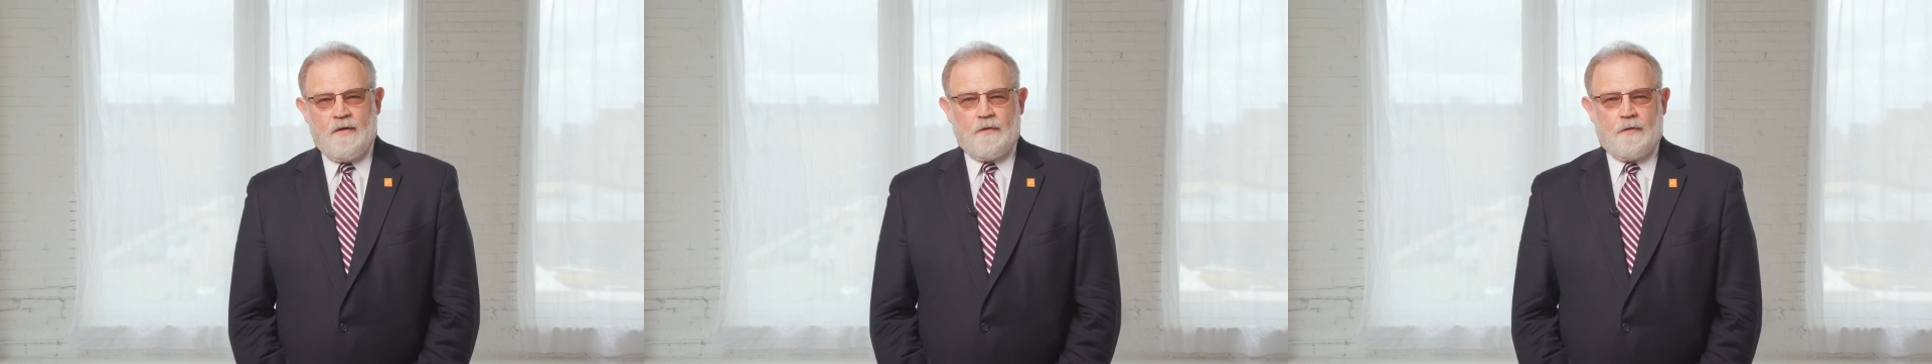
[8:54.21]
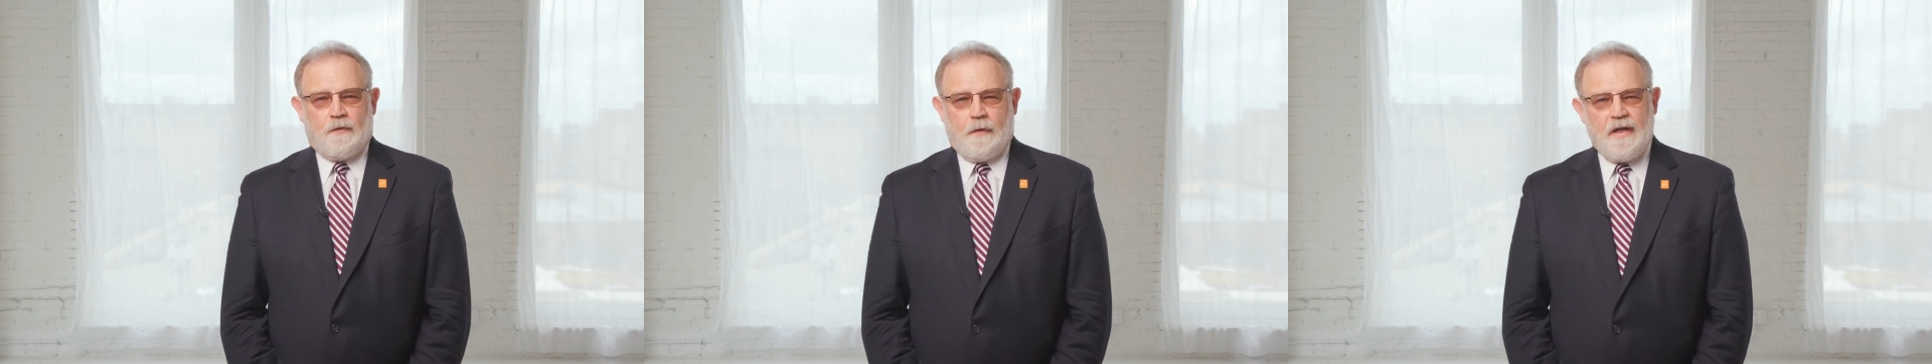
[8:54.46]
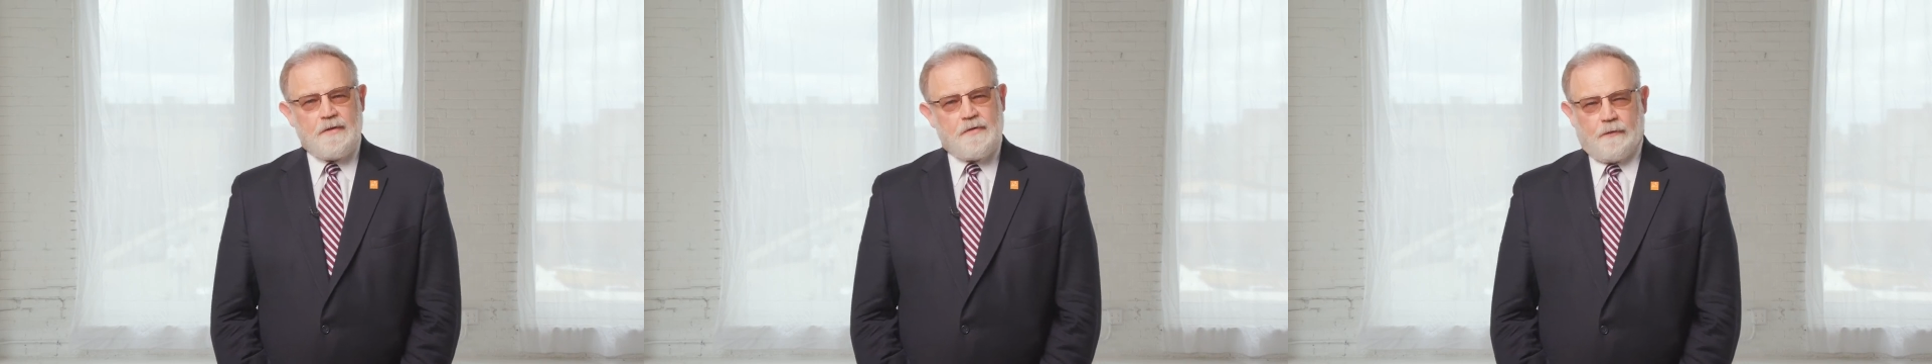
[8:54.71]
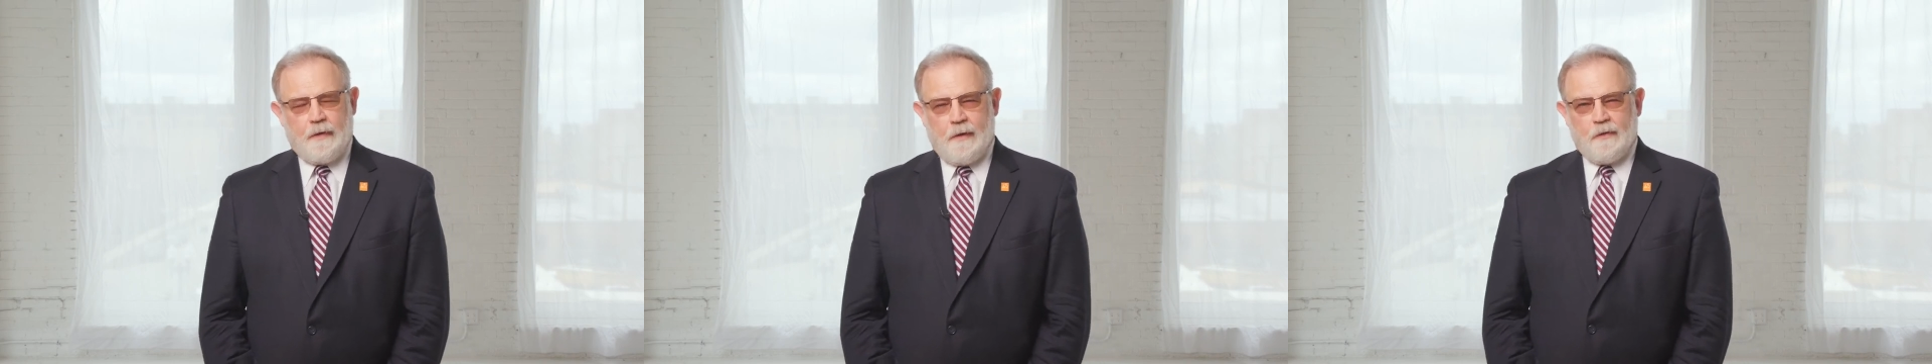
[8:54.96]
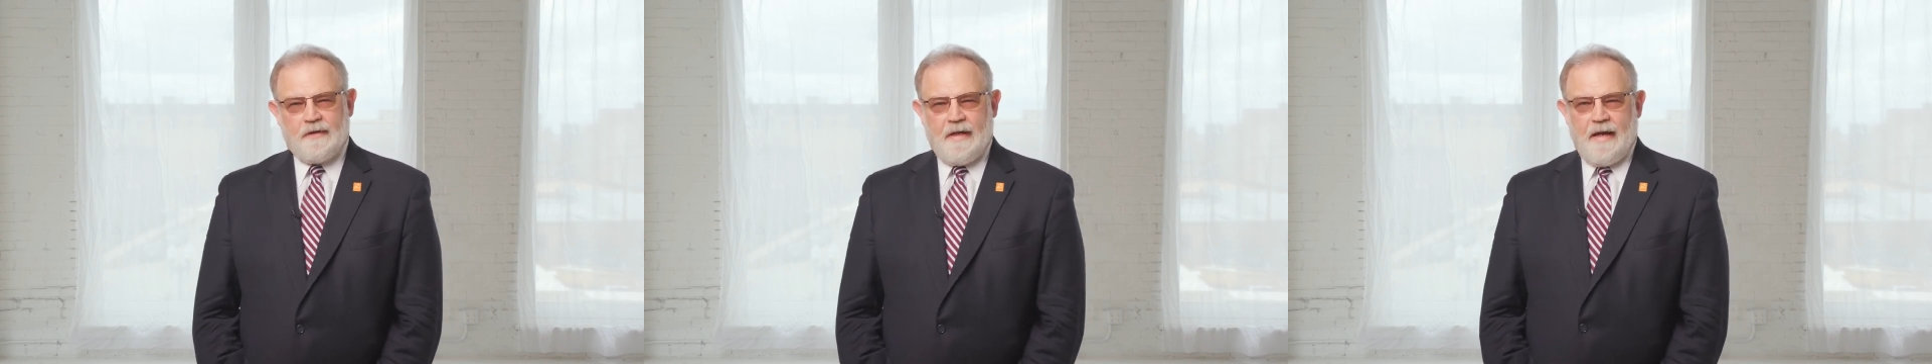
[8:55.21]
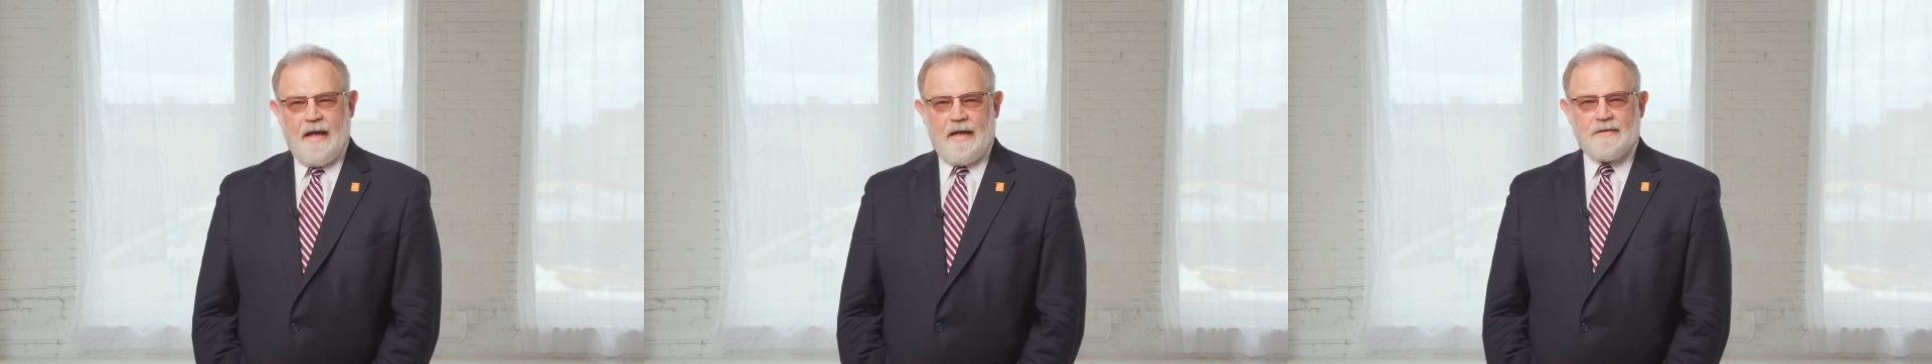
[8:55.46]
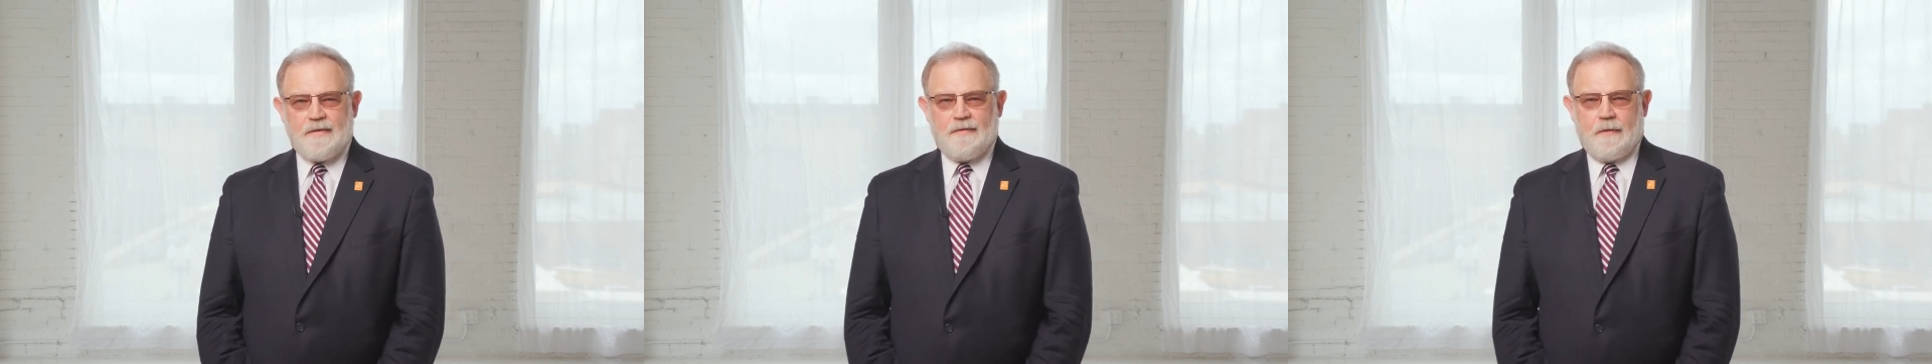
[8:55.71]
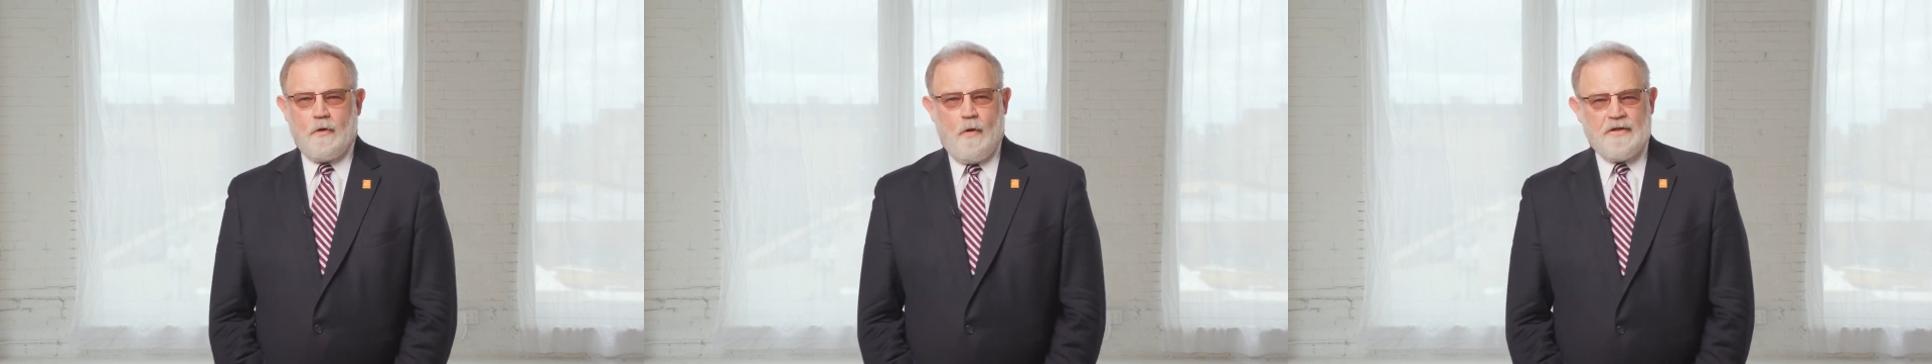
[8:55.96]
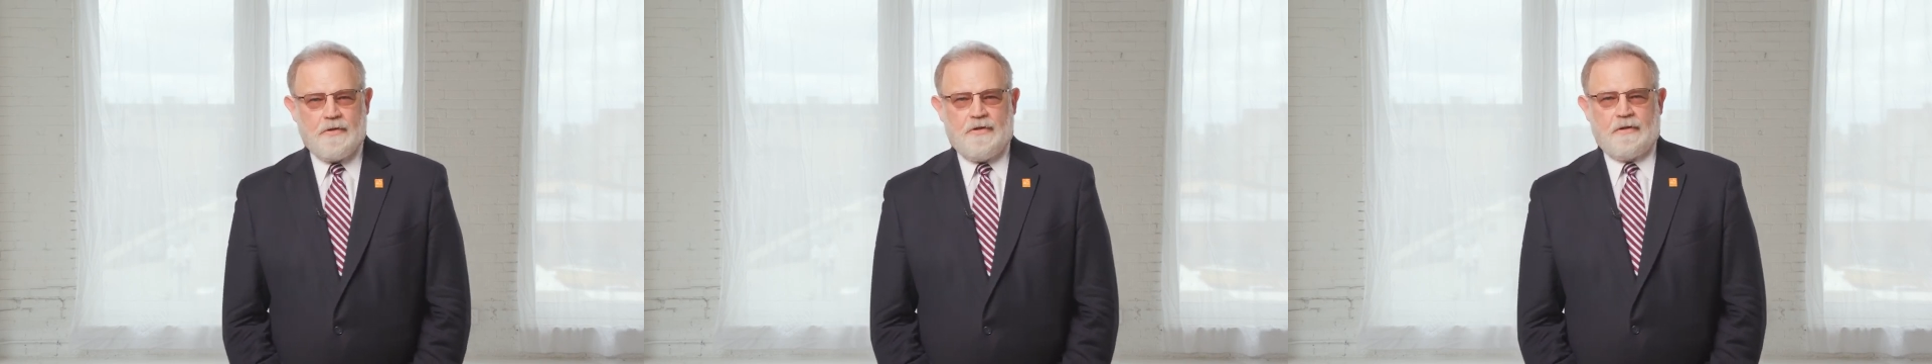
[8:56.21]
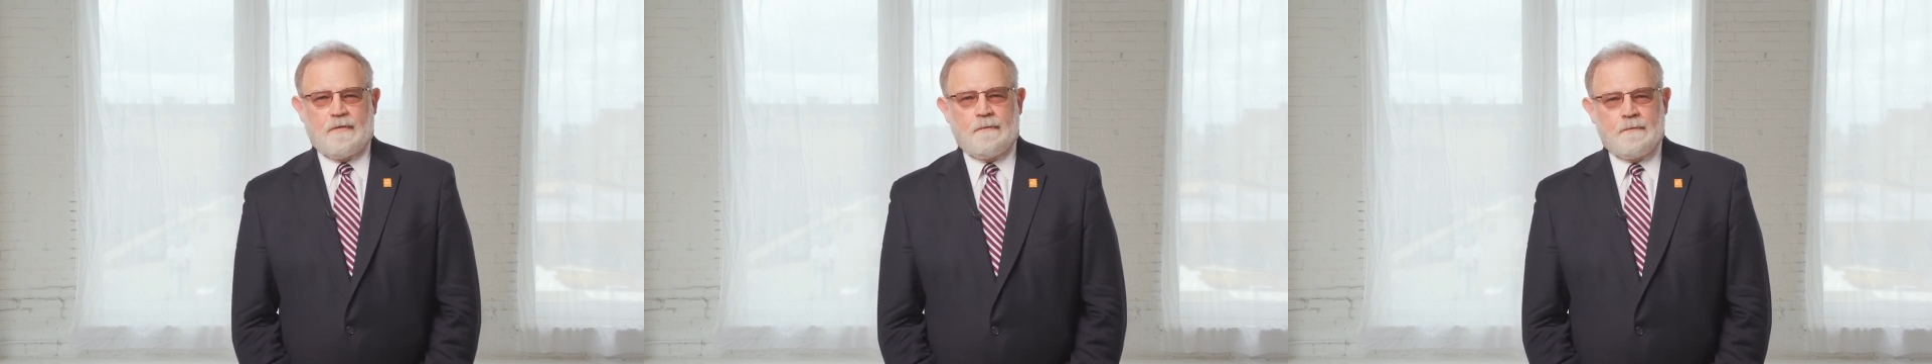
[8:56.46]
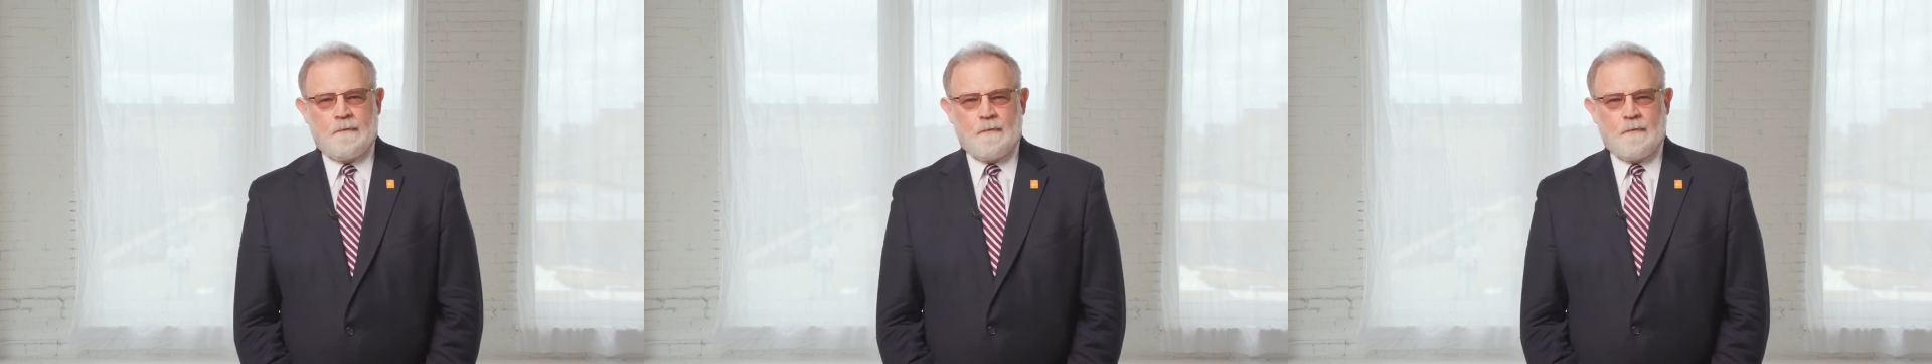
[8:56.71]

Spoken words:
friends frequently asked the question,